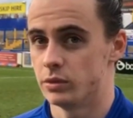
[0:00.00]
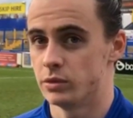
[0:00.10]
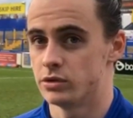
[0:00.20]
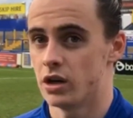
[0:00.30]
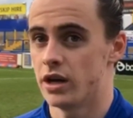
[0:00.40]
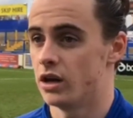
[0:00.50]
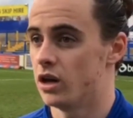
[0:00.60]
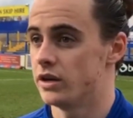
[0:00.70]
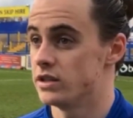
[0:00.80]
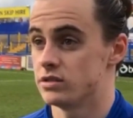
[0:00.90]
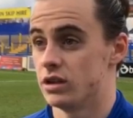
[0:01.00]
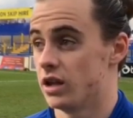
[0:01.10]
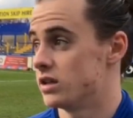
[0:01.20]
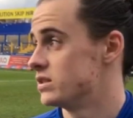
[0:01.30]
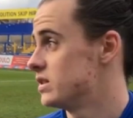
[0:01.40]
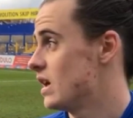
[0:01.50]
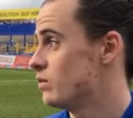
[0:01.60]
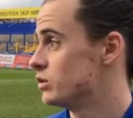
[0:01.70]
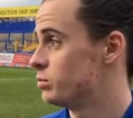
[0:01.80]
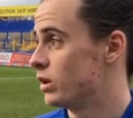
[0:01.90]
we're trying the hardest. Like you can see,
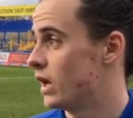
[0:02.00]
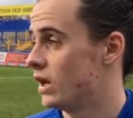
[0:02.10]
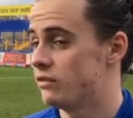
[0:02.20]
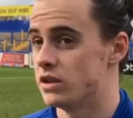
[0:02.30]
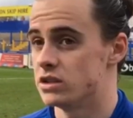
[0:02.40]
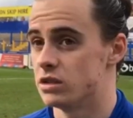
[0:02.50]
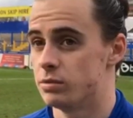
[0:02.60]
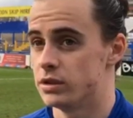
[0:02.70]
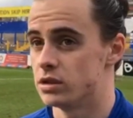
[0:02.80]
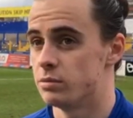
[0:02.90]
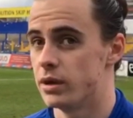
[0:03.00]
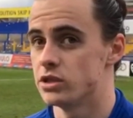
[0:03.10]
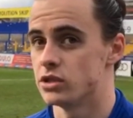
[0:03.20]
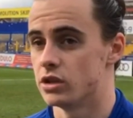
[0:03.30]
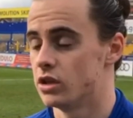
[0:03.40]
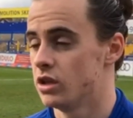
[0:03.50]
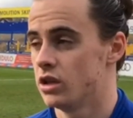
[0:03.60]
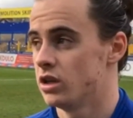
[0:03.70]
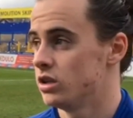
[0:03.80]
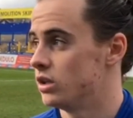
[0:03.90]
everyone's putting out effort into the pitch, and
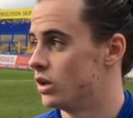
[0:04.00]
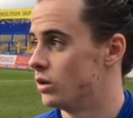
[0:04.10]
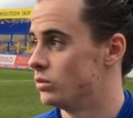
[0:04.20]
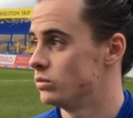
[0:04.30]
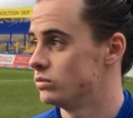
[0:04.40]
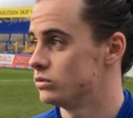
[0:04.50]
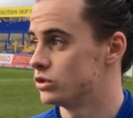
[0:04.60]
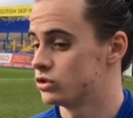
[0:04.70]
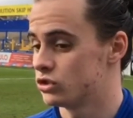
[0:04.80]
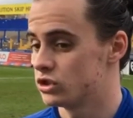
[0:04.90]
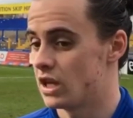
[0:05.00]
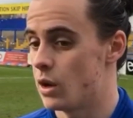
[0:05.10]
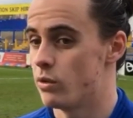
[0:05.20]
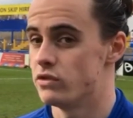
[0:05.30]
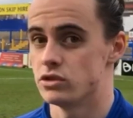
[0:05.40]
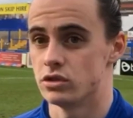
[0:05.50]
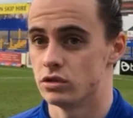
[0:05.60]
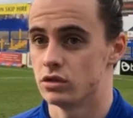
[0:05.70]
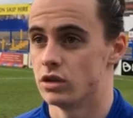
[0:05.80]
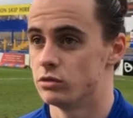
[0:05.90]
you know, just stay with us
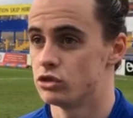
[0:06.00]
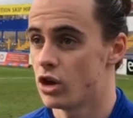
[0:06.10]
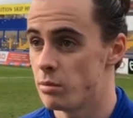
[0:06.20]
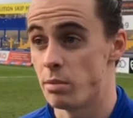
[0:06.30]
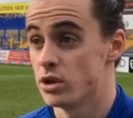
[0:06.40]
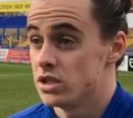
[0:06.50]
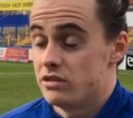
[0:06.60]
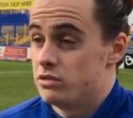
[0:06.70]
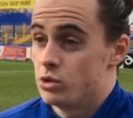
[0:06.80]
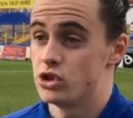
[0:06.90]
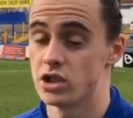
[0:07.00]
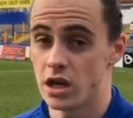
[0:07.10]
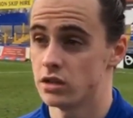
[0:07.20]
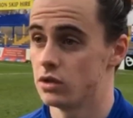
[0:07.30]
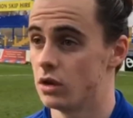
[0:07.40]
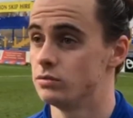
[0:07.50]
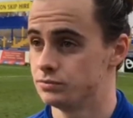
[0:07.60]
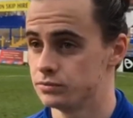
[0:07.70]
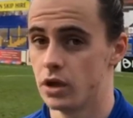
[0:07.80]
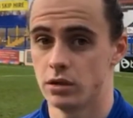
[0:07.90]
and just try and be positive as much as you can. So
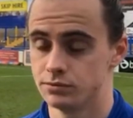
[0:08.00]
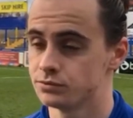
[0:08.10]
yeah.